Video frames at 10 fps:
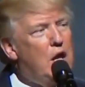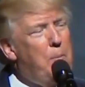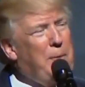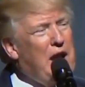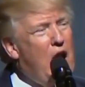
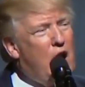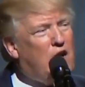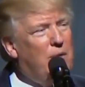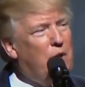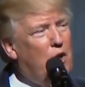Keeping our
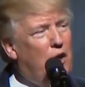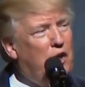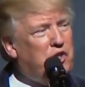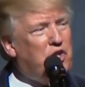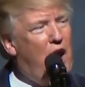
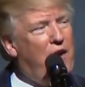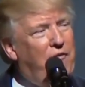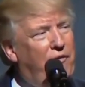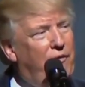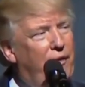communities
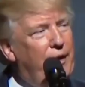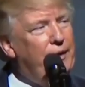safe